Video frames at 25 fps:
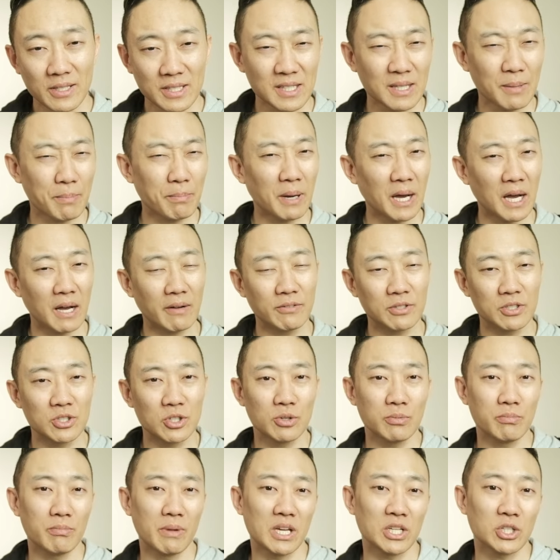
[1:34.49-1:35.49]
does the
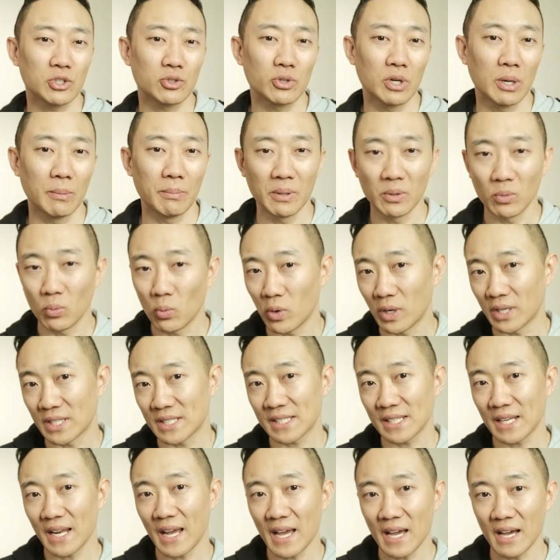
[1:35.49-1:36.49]
Pavotube measure up, and what
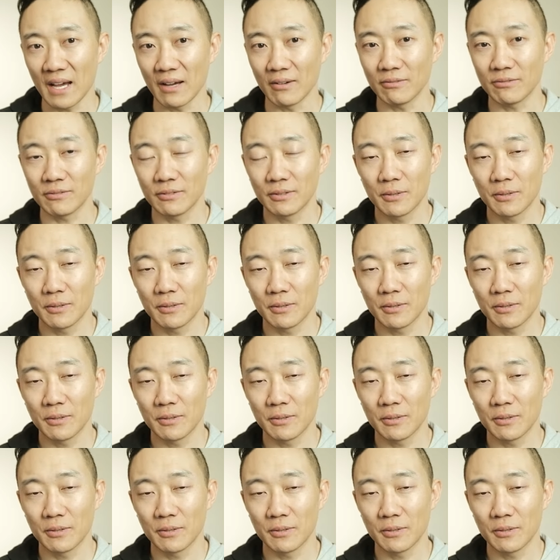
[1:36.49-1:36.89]
does it have?